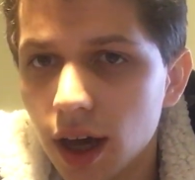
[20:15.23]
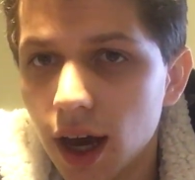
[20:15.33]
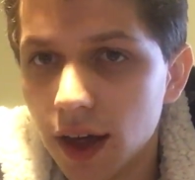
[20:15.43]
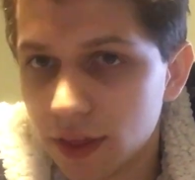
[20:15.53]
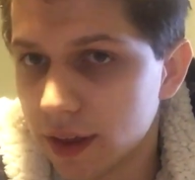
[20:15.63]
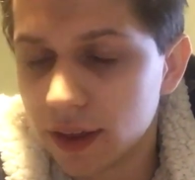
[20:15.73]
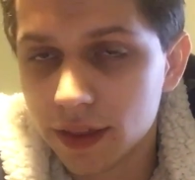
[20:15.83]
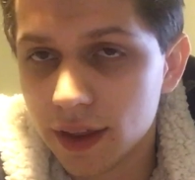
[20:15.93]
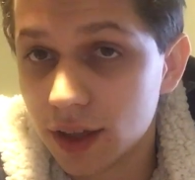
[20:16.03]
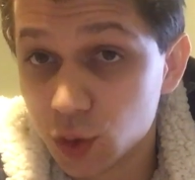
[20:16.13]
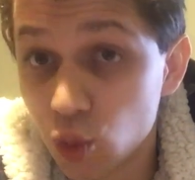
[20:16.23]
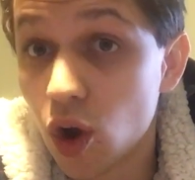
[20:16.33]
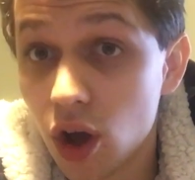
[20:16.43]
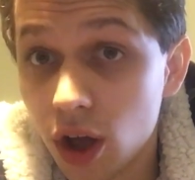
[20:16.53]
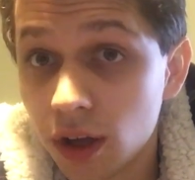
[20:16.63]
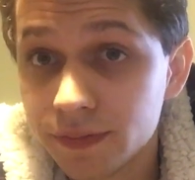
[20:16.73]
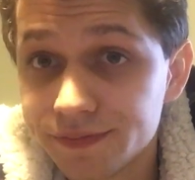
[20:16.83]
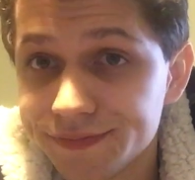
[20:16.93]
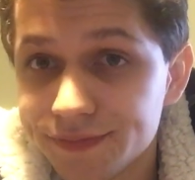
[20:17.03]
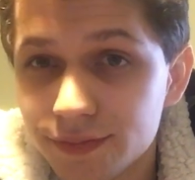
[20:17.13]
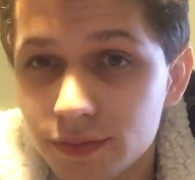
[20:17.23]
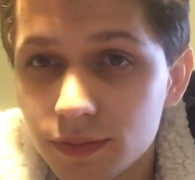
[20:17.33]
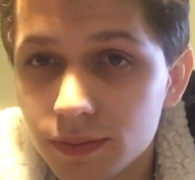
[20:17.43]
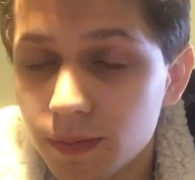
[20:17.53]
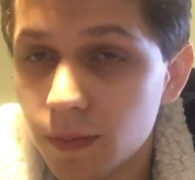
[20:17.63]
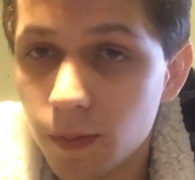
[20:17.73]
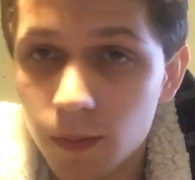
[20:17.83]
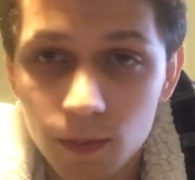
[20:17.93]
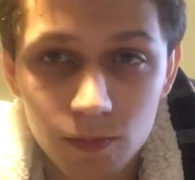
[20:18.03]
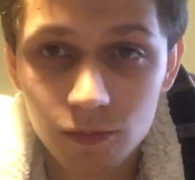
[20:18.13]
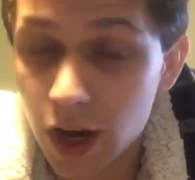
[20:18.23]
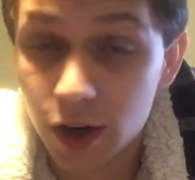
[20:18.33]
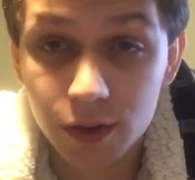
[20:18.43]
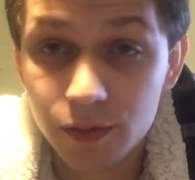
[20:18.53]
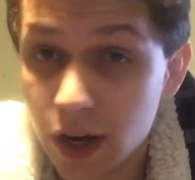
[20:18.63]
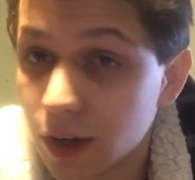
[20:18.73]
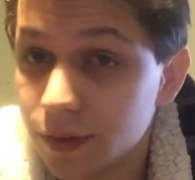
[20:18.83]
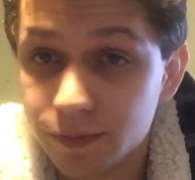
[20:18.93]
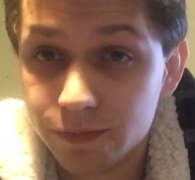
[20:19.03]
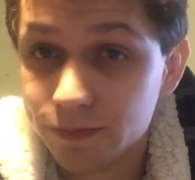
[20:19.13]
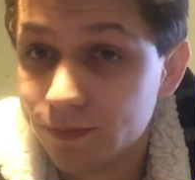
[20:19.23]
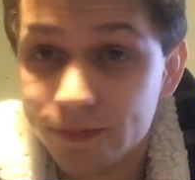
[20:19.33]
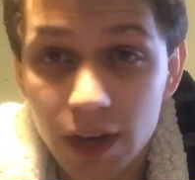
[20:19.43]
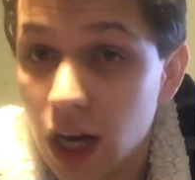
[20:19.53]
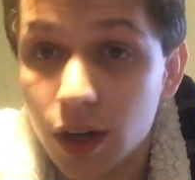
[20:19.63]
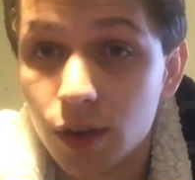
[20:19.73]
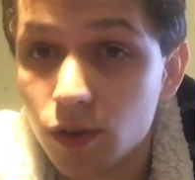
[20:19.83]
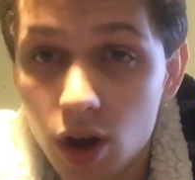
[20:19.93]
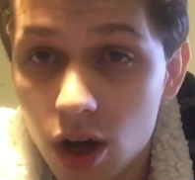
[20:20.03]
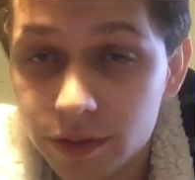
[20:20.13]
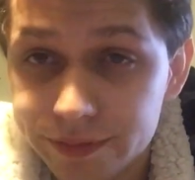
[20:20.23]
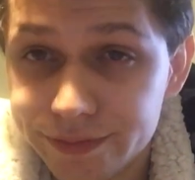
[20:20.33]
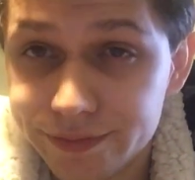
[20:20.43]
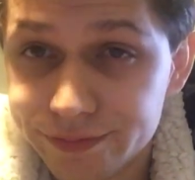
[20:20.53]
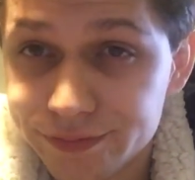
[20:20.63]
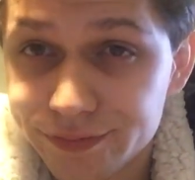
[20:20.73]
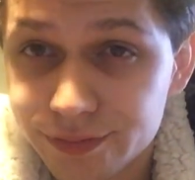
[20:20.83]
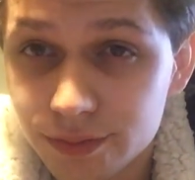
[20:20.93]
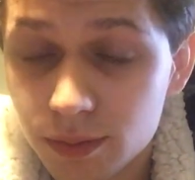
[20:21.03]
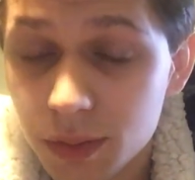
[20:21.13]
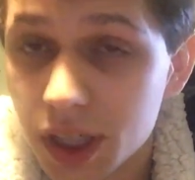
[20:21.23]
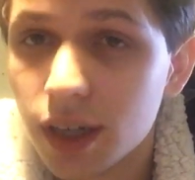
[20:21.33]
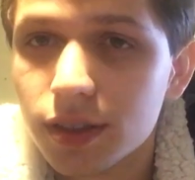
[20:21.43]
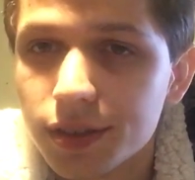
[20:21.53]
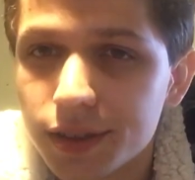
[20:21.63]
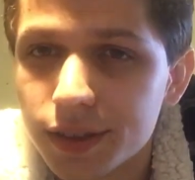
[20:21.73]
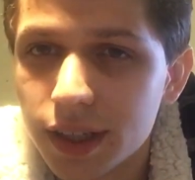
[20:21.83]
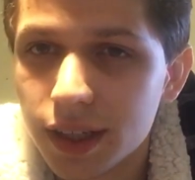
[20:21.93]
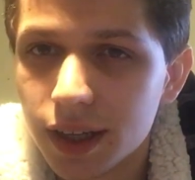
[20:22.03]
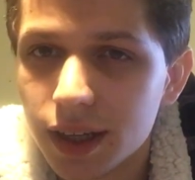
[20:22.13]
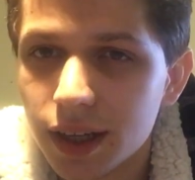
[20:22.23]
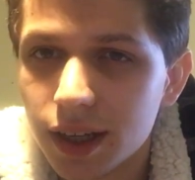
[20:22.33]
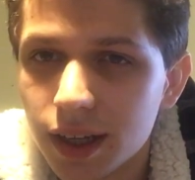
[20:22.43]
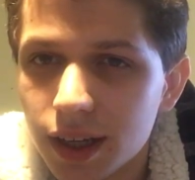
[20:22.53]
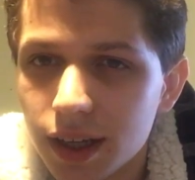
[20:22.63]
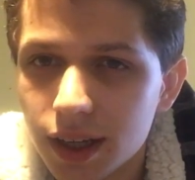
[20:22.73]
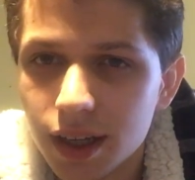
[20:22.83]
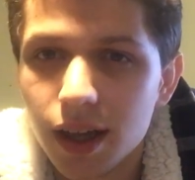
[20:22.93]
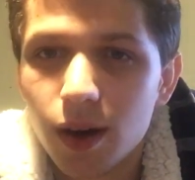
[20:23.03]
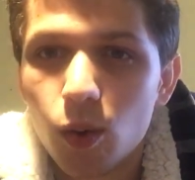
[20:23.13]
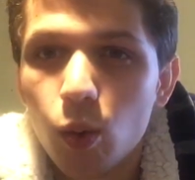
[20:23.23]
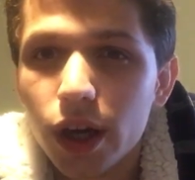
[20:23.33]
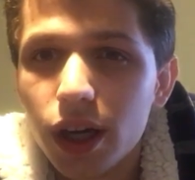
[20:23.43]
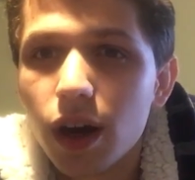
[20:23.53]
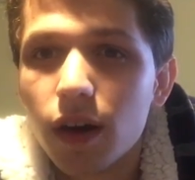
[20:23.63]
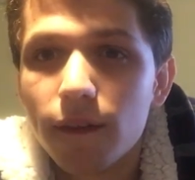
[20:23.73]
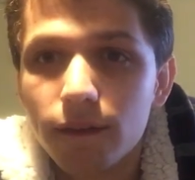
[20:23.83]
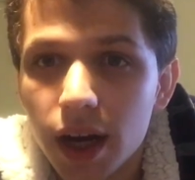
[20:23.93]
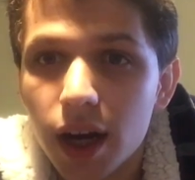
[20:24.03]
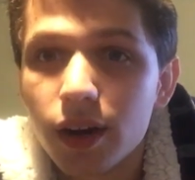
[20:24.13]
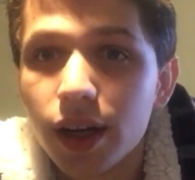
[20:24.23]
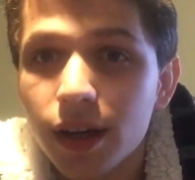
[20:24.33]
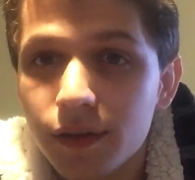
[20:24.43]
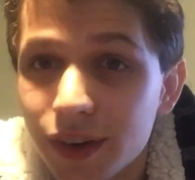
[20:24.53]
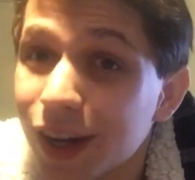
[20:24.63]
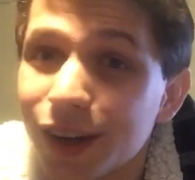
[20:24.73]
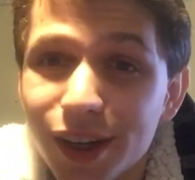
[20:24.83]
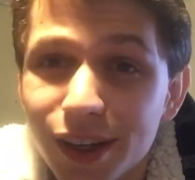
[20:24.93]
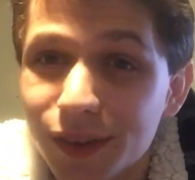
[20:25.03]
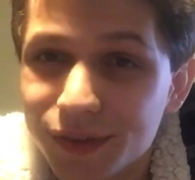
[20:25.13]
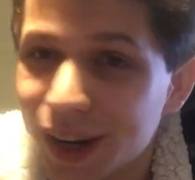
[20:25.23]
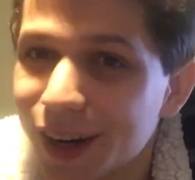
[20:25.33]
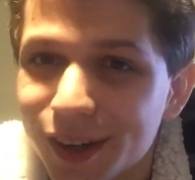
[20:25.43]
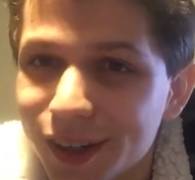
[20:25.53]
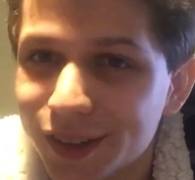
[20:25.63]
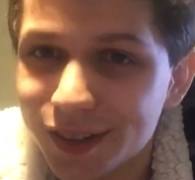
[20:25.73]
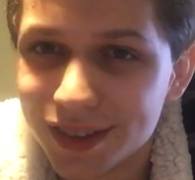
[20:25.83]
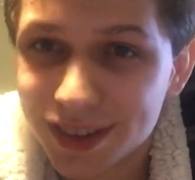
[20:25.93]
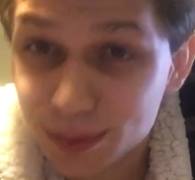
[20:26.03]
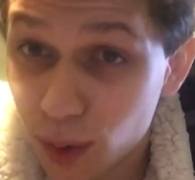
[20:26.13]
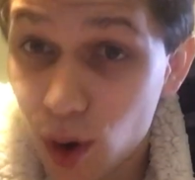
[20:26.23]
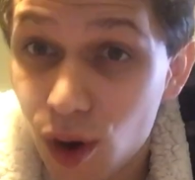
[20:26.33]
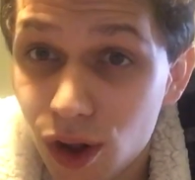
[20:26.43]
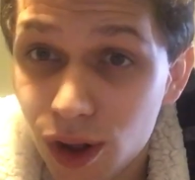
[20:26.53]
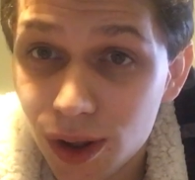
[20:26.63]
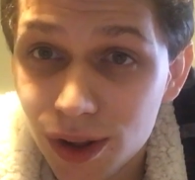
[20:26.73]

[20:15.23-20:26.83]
I think that's wrong. Very, very, very wrong. Because we are very, very, very small.